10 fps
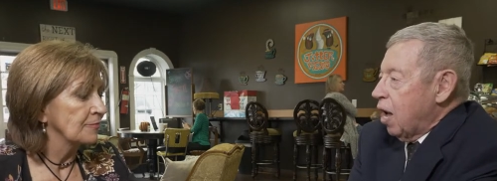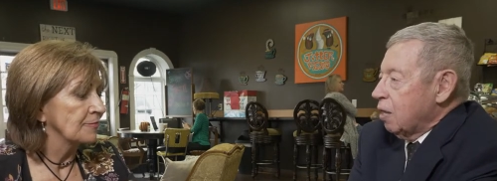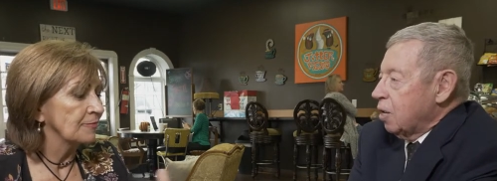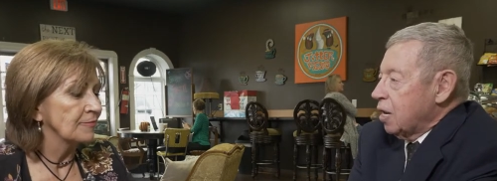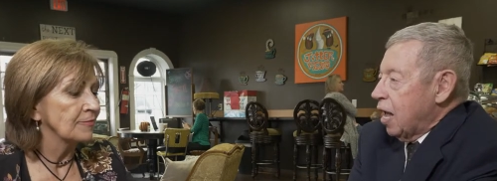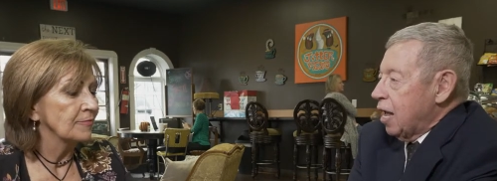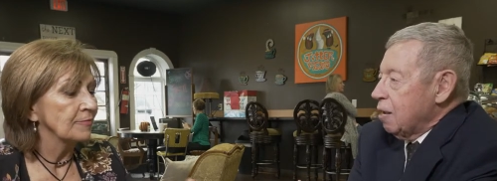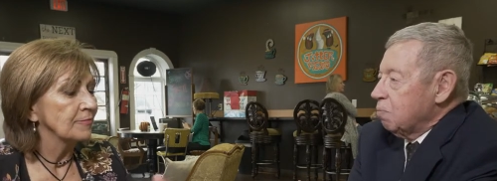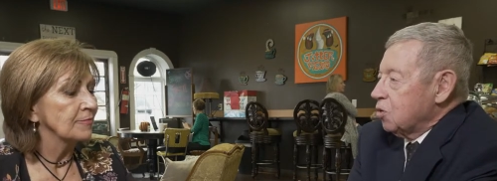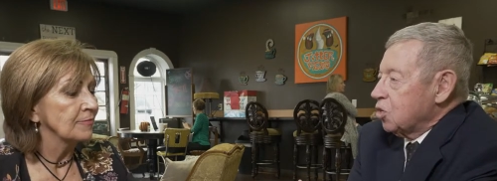Speaker 1: Highland
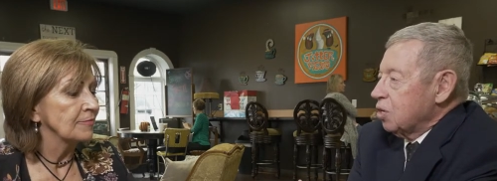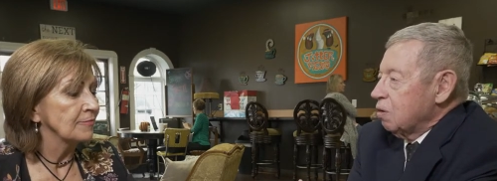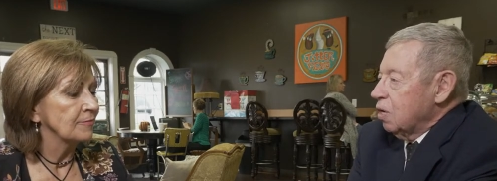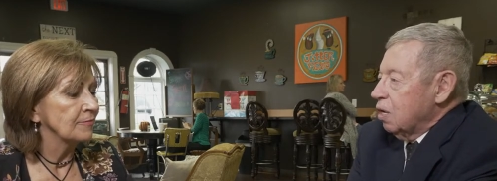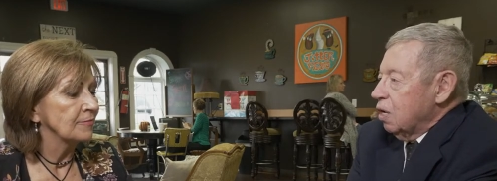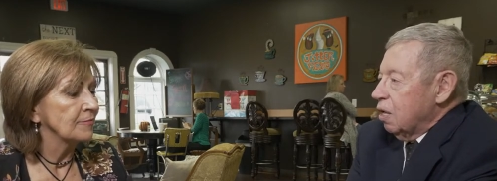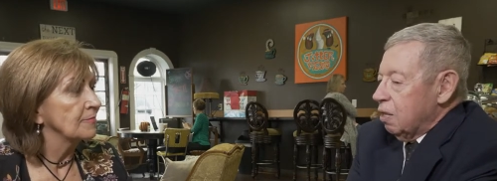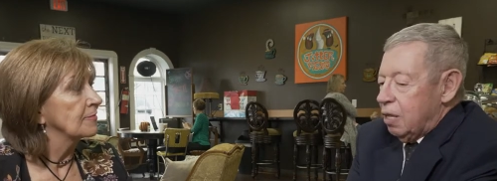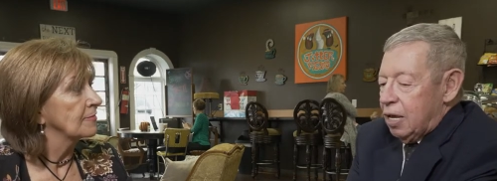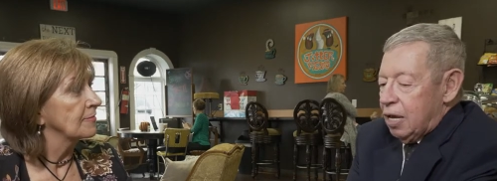Games.
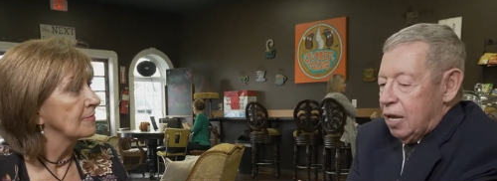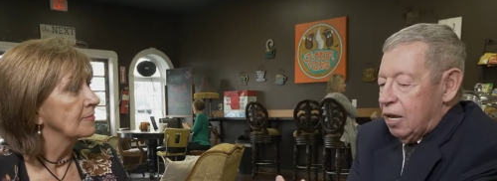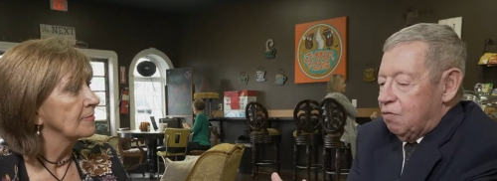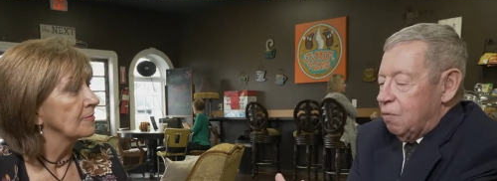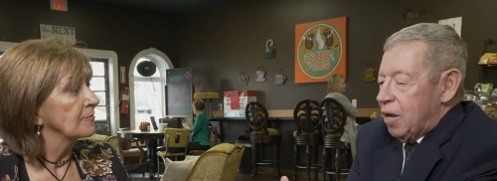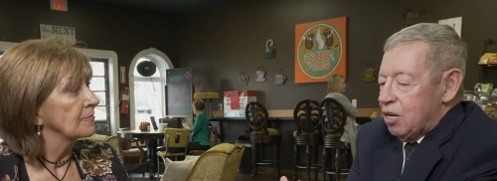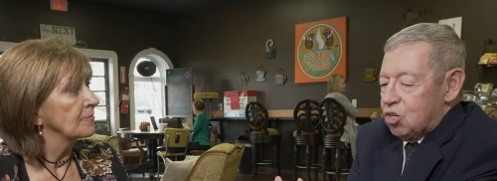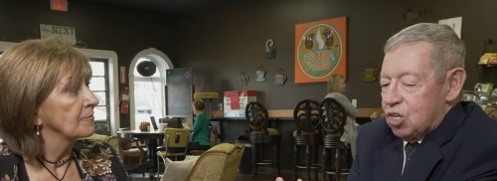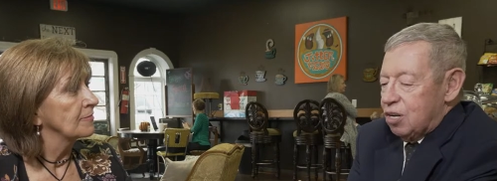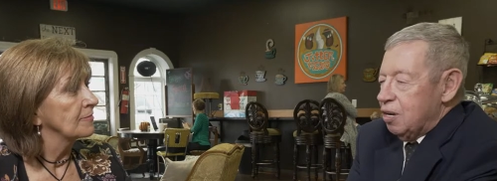The uh,
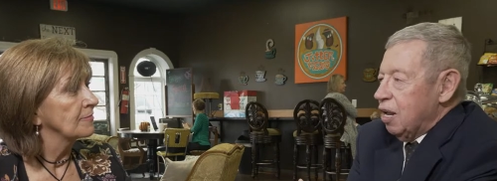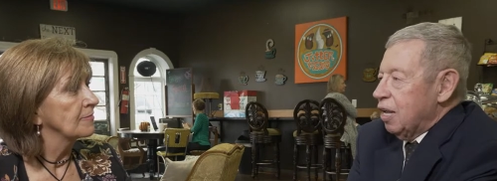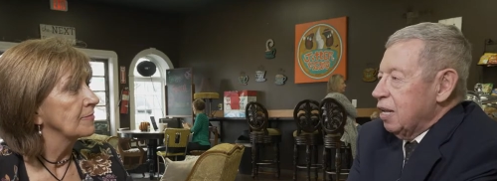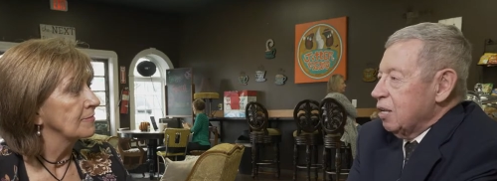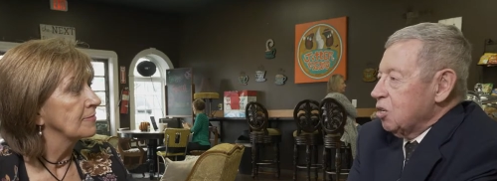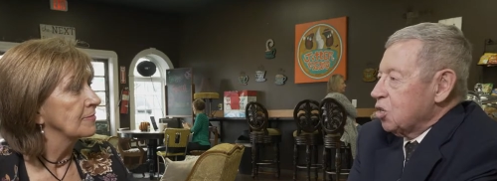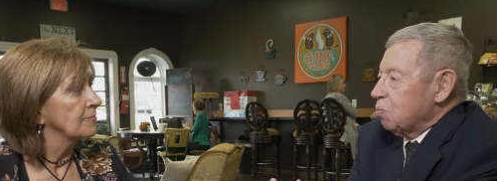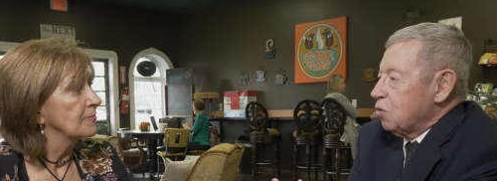information is